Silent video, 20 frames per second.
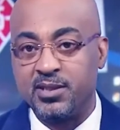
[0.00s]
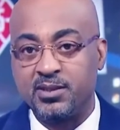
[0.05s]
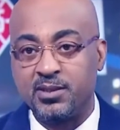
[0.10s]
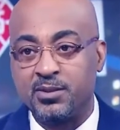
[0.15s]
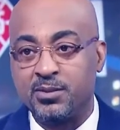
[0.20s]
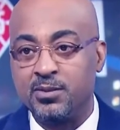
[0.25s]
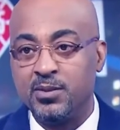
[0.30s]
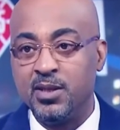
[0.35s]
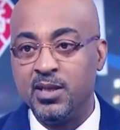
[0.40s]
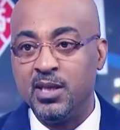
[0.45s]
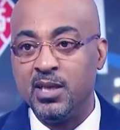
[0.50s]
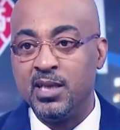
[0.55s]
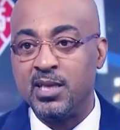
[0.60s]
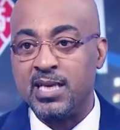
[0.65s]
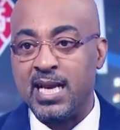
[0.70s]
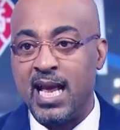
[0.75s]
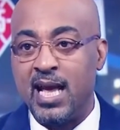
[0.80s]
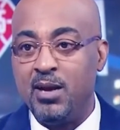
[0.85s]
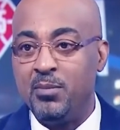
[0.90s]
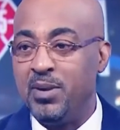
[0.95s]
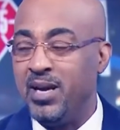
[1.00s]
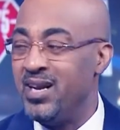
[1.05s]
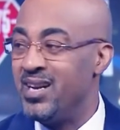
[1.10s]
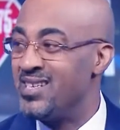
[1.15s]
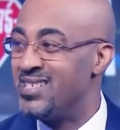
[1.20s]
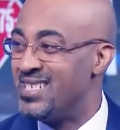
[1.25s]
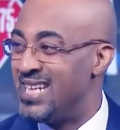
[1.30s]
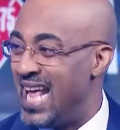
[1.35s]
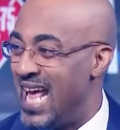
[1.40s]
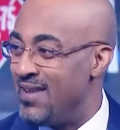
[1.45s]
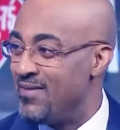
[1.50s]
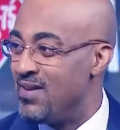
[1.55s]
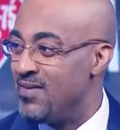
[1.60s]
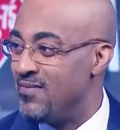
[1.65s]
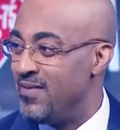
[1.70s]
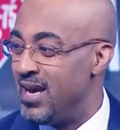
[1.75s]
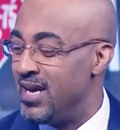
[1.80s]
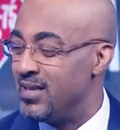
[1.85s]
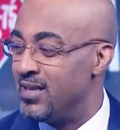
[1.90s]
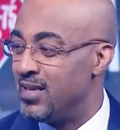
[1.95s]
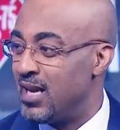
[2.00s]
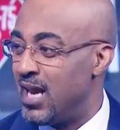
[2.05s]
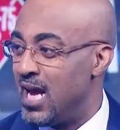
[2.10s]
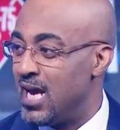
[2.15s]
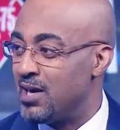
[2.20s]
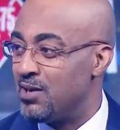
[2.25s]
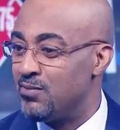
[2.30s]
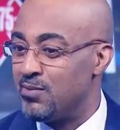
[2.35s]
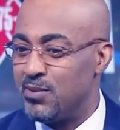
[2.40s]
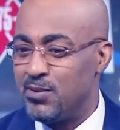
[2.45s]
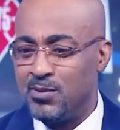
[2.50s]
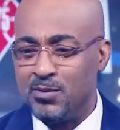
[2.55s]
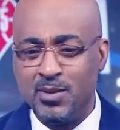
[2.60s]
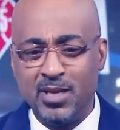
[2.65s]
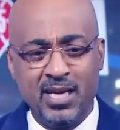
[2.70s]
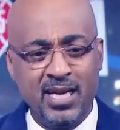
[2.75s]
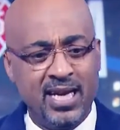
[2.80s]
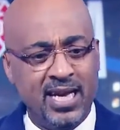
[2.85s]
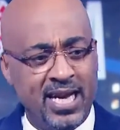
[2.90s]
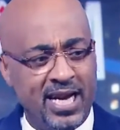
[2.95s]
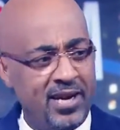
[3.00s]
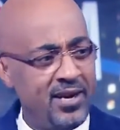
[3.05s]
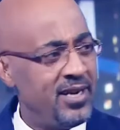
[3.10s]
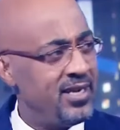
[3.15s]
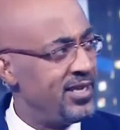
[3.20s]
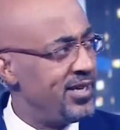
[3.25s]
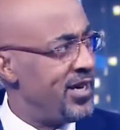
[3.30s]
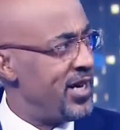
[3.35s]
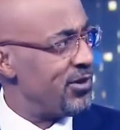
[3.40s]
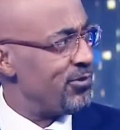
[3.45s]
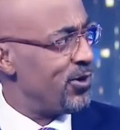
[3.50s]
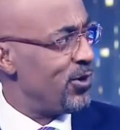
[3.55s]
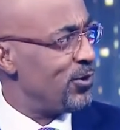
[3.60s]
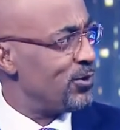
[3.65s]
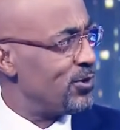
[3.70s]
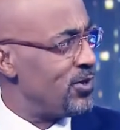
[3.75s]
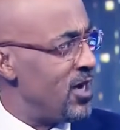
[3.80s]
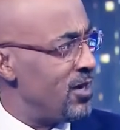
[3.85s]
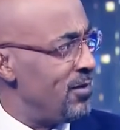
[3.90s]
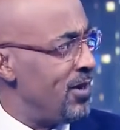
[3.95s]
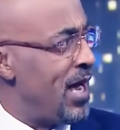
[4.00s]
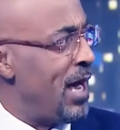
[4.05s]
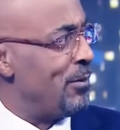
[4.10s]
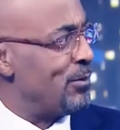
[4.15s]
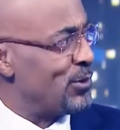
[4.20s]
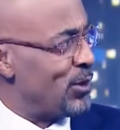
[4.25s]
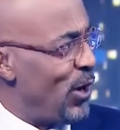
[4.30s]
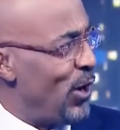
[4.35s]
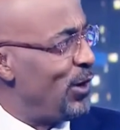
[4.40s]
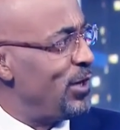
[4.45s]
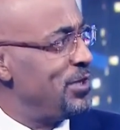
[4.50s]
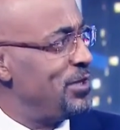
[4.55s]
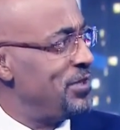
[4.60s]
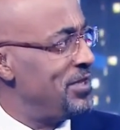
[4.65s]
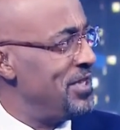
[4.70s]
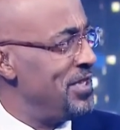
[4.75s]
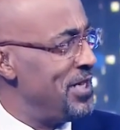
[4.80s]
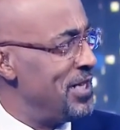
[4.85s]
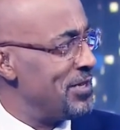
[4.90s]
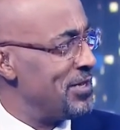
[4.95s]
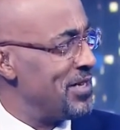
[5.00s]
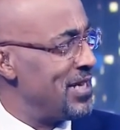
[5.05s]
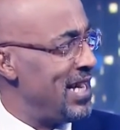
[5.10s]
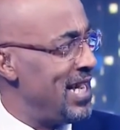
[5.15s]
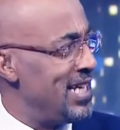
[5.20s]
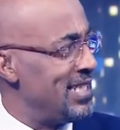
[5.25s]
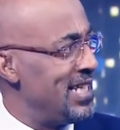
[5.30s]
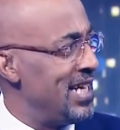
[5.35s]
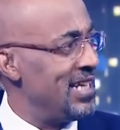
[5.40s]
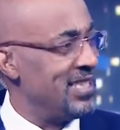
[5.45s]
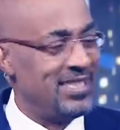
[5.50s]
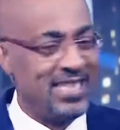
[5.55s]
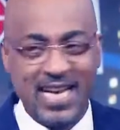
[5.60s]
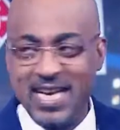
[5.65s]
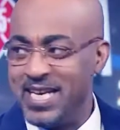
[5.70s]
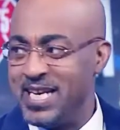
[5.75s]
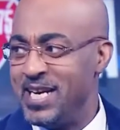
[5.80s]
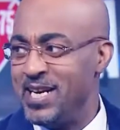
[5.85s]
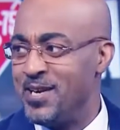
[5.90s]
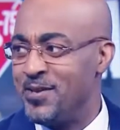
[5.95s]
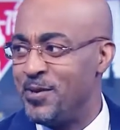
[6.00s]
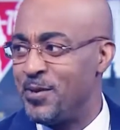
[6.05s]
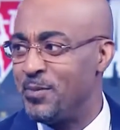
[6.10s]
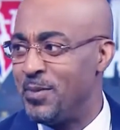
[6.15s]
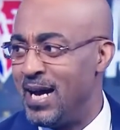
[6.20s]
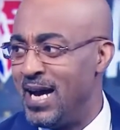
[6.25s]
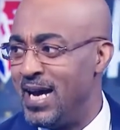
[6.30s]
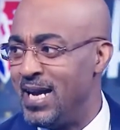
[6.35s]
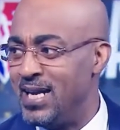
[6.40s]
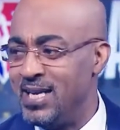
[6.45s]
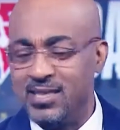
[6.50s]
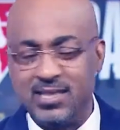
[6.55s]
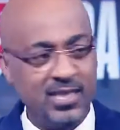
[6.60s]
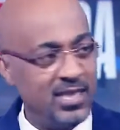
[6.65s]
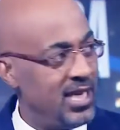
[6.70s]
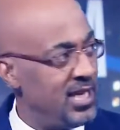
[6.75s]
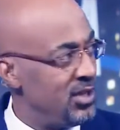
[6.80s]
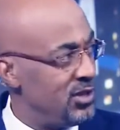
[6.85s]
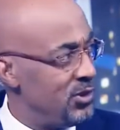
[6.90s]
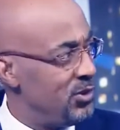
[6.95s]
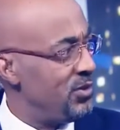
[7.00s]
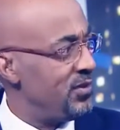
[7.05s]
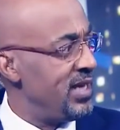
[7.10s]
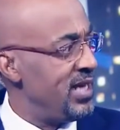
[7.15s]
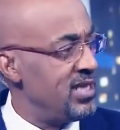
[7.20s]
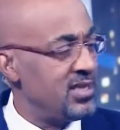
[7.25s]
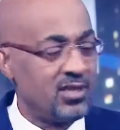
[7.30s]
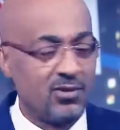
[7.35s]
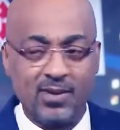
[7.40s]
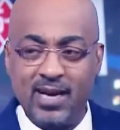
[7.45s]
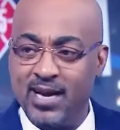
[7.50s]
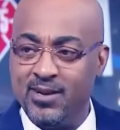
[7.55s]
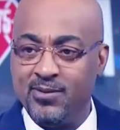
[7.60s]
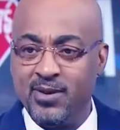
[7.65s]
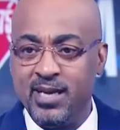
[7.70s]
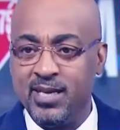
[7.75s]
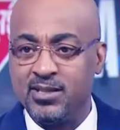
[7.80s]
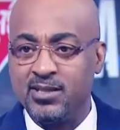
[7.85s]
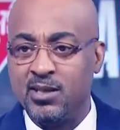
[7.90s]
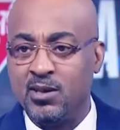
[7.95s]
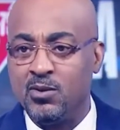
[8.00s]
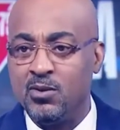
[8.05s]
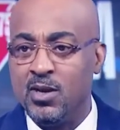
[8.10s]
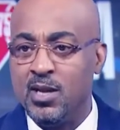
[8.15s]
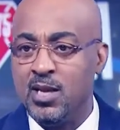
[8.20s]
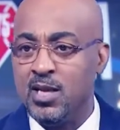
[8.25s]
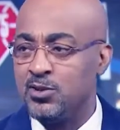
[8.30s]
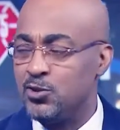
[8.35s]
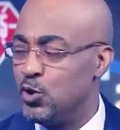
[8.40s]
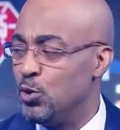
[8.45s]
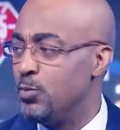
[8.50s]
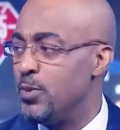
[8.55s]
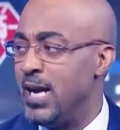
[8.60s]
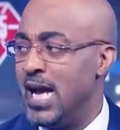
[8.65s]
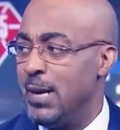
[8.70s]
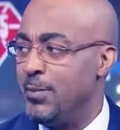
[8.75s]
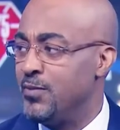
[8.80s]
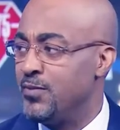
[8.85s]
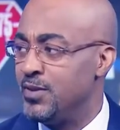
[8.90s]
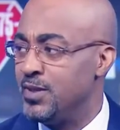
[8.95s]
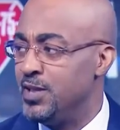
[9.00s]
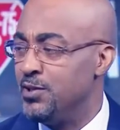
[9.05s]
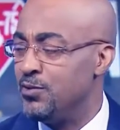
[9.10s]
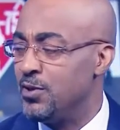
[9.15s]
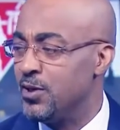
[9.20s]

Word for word: So now being a savvy vet in the locker room, hearing Derrick Rose talk about, I'm talking to the younger guys how to take care of their bodies and do things the right way. So super happy for D.